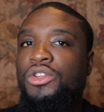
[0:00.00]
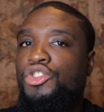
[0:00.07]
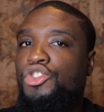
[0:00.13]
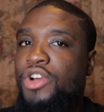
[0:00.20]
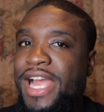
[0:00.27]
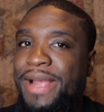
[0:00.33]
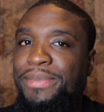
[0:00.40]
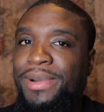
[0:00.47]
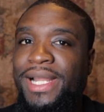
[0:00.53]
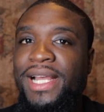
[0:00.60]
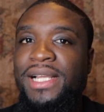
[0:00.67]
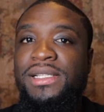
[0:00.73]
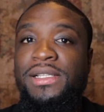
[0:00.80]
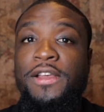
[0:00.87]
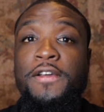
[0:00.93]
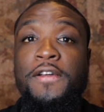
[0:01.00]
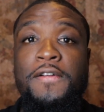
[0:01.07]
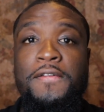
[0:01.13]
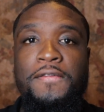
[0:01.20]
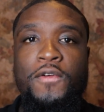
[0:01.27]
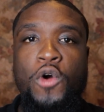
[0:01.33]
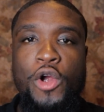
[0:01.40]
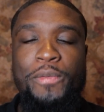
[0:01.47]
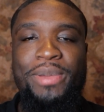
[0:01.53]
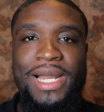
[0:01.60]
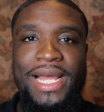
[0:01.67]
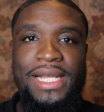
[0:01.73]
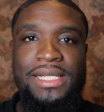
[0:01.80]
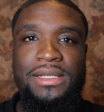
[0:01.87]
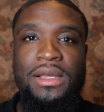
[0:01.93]
triplex,
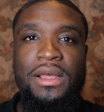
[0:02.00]
fourplex.